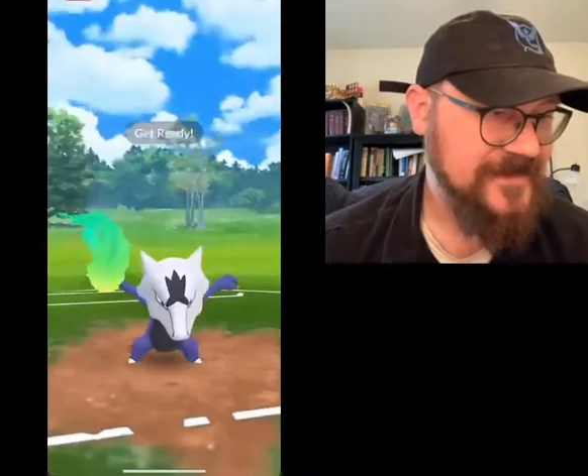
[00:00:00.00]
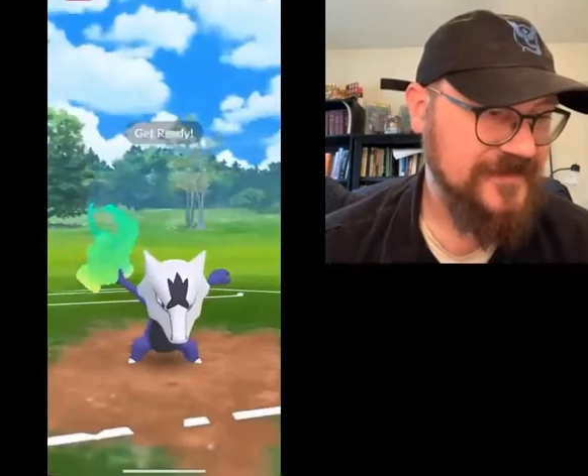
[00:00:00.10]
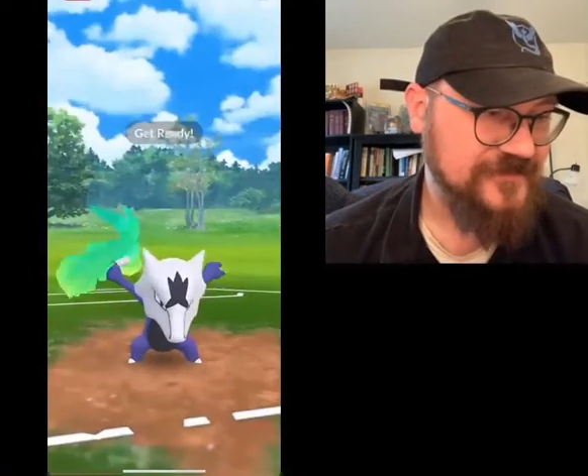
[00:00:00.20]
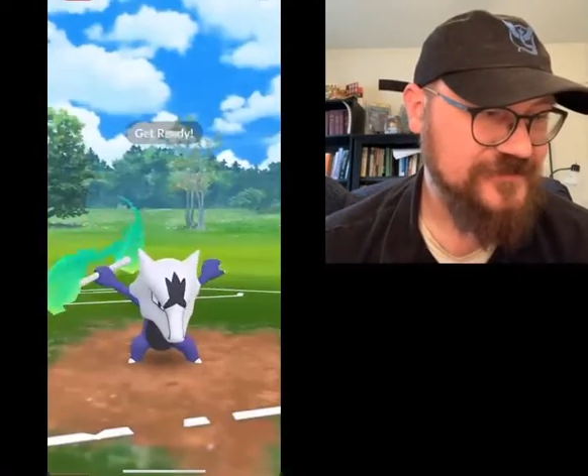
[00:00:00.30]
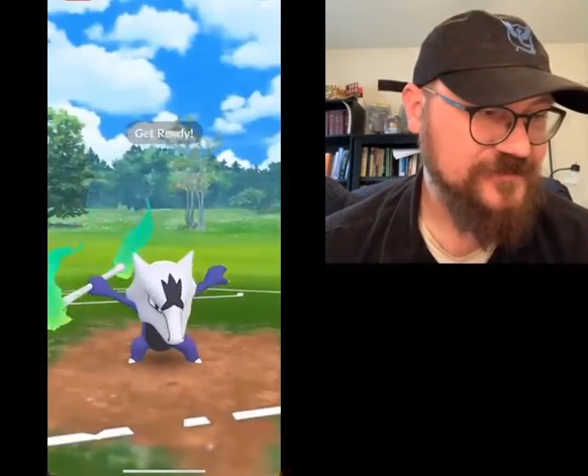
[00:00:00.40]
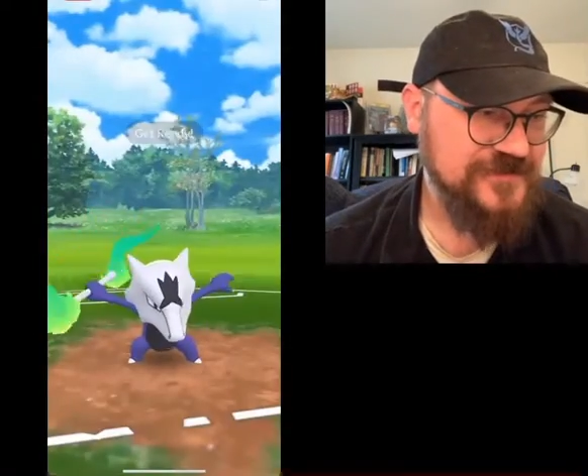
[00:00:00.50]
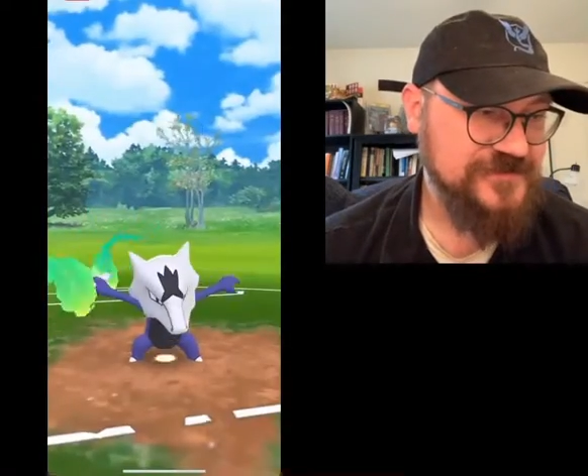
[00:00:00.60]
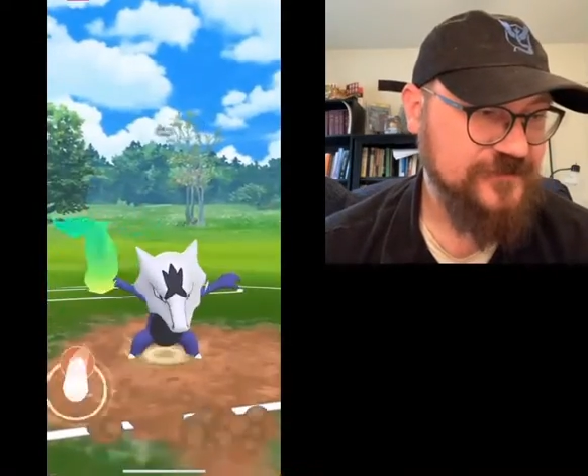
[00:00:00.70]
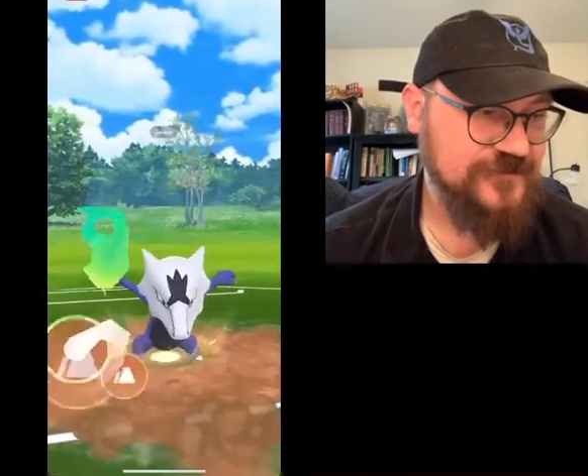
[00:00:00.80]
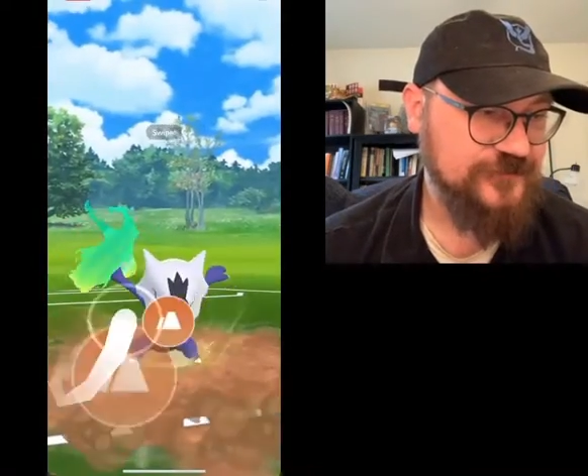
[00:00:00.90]
In this
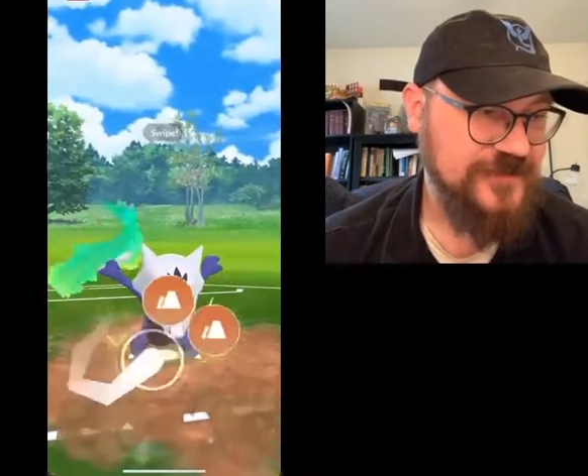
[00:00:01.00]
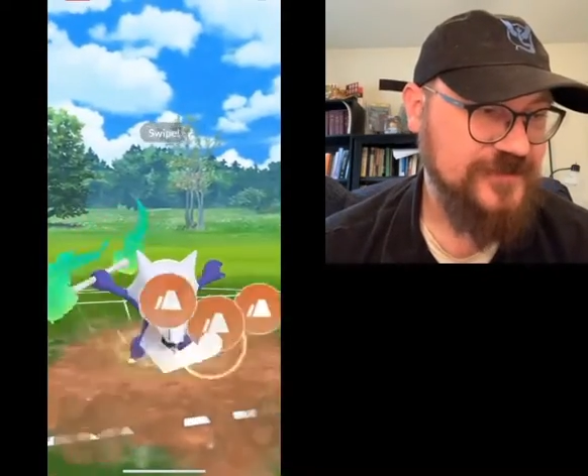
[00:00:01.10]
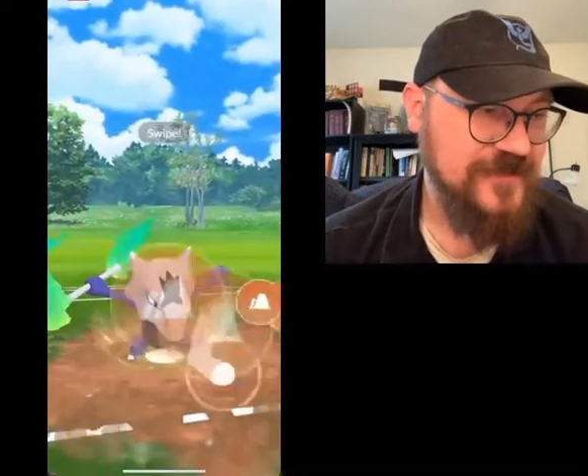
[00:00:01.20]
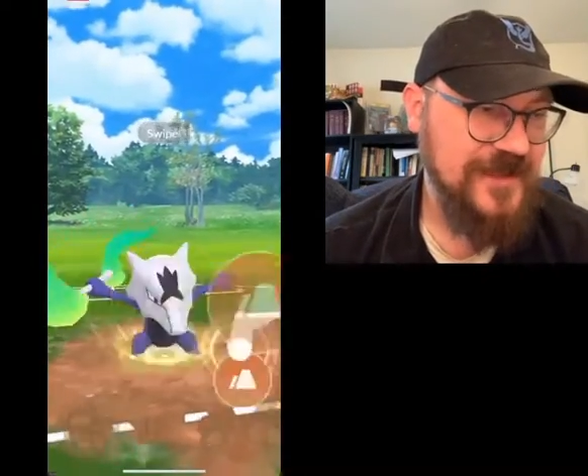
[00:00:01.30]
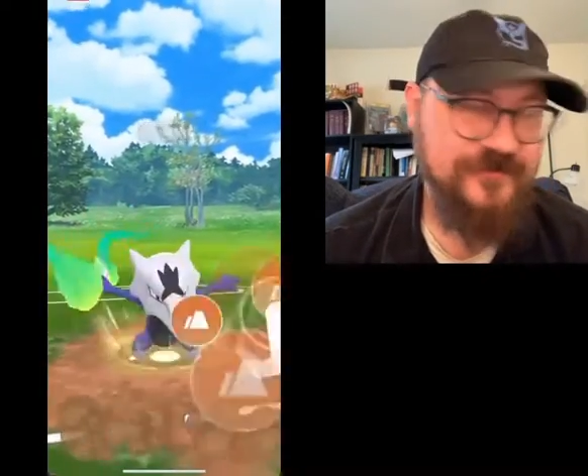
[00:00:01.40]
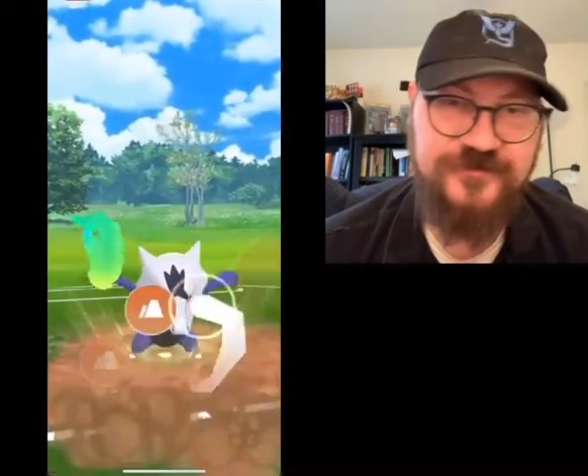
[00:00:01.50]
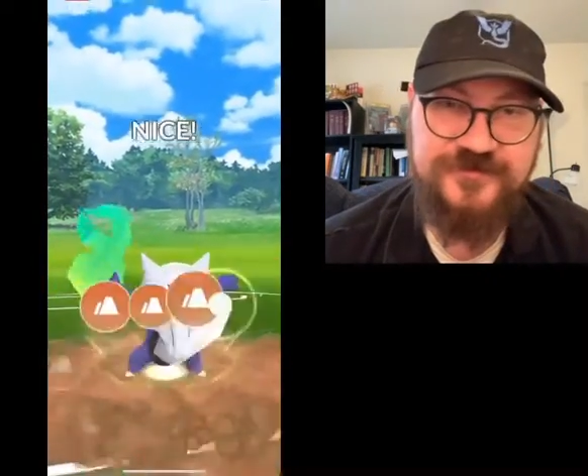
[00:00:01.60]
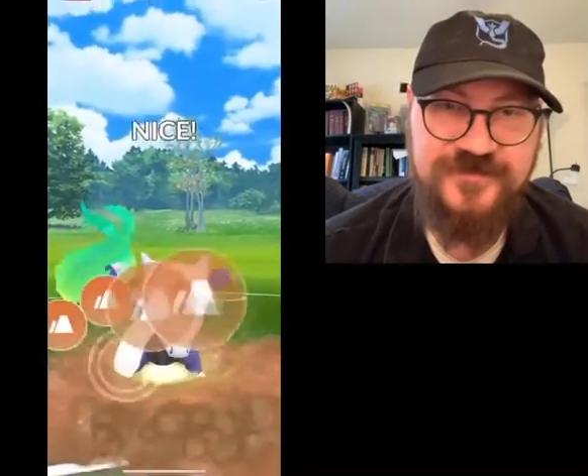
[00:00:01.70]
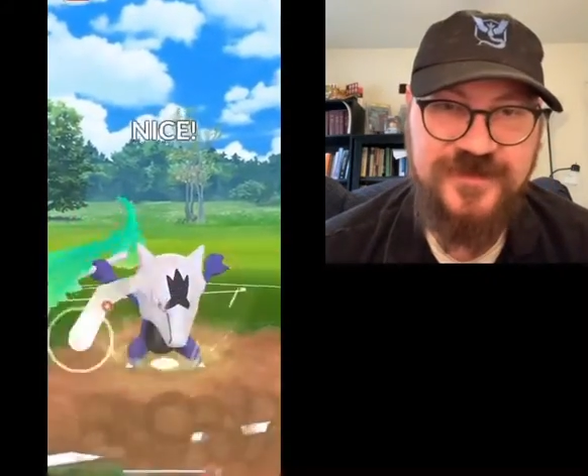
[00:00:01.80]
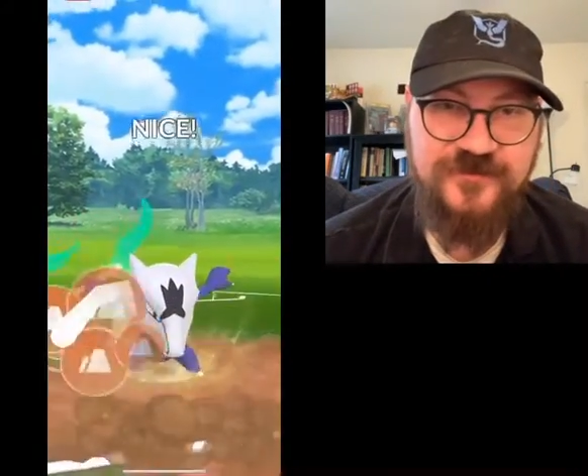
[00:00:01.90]
match, I was running
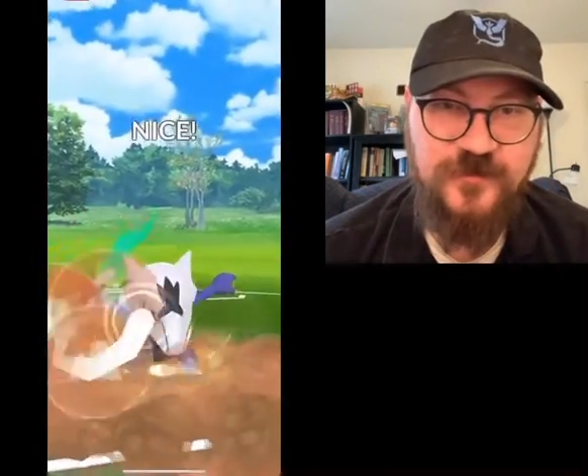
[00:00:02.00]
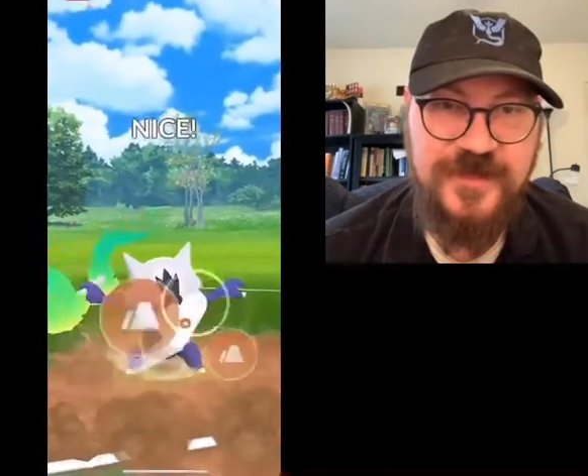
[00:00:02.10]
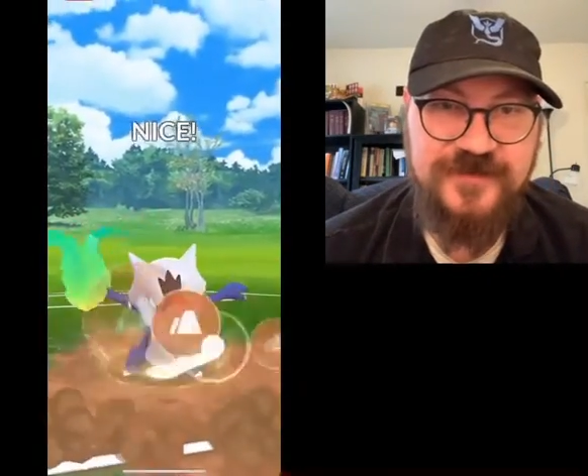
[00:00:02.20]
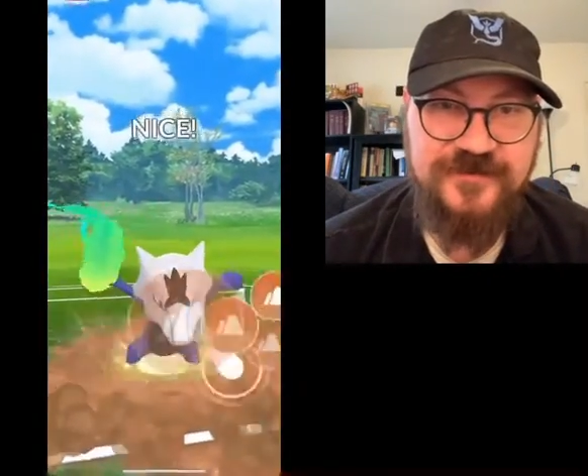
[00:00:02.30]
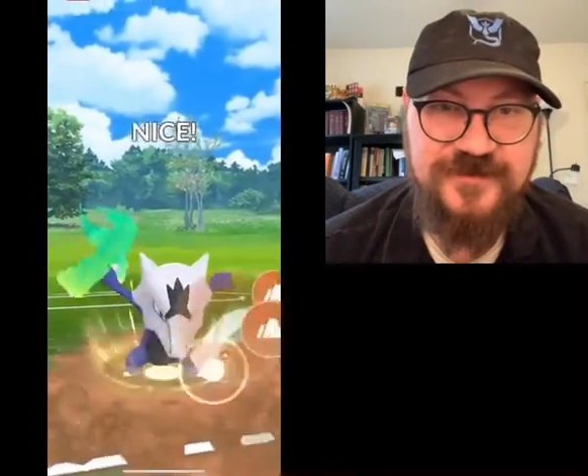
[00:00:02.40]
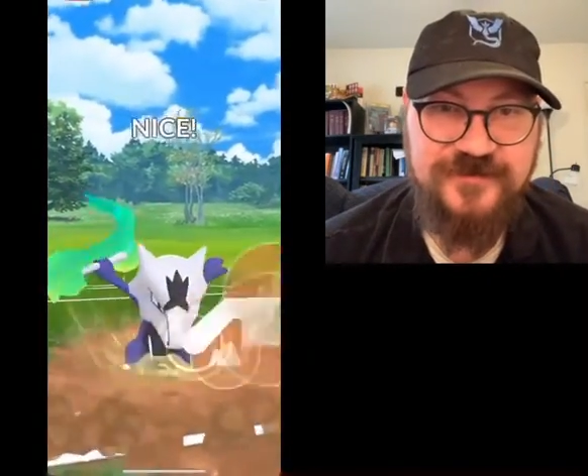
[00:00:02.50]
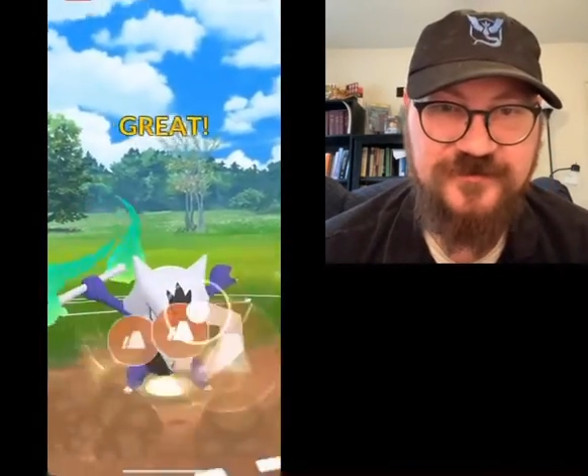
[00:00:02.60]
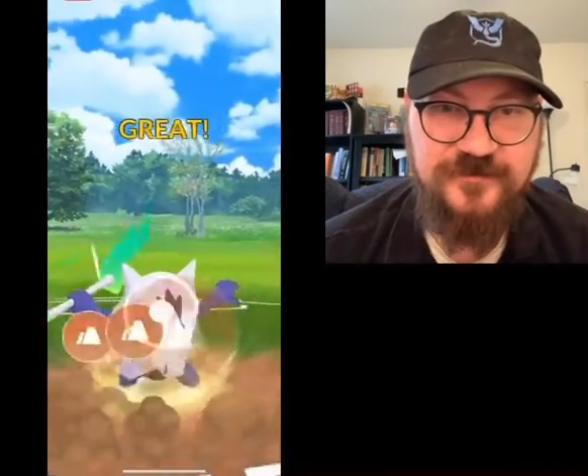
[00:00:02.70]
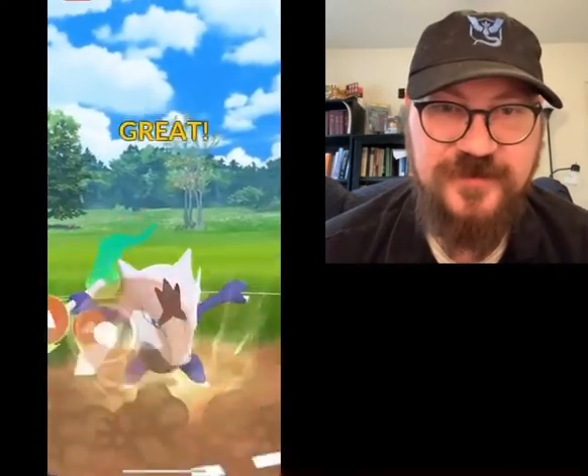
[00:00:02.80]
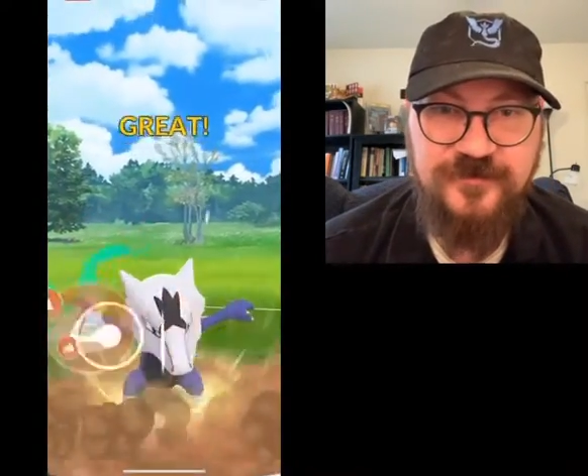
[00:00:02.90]
Lapras, AWAC,
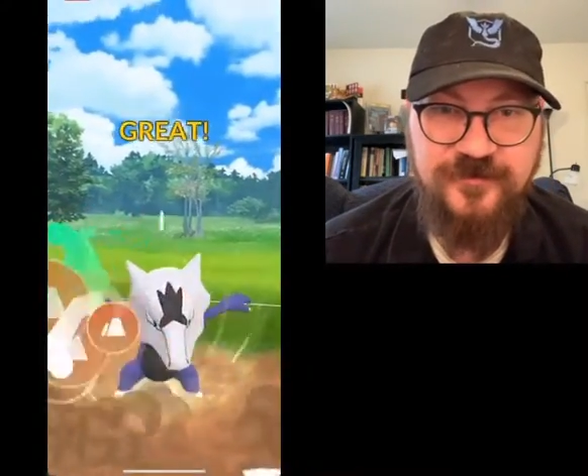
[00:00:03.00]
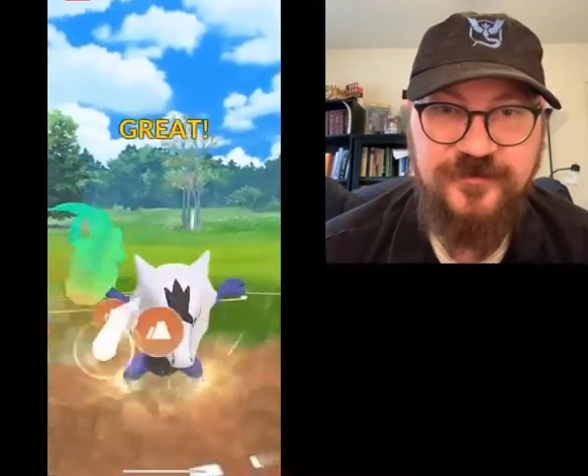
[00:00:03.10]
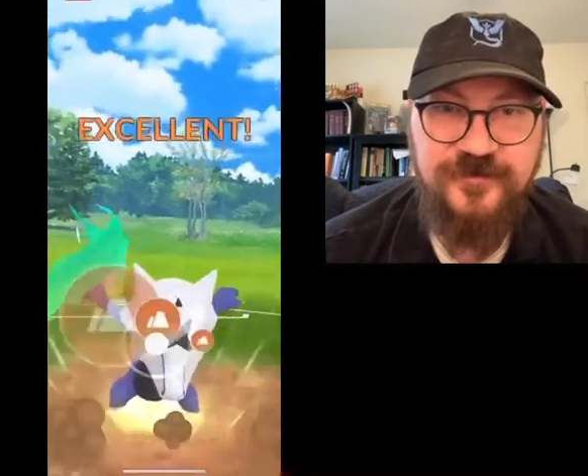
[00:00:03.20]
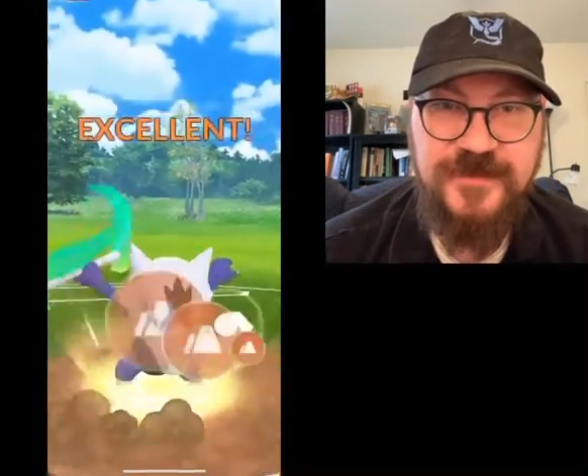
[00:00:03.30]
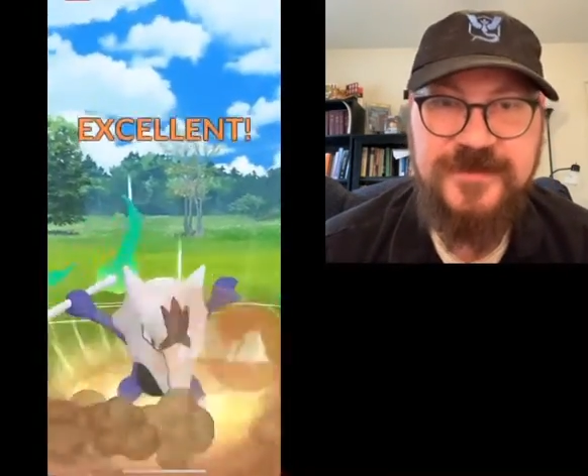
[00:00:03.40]
and Pelipper.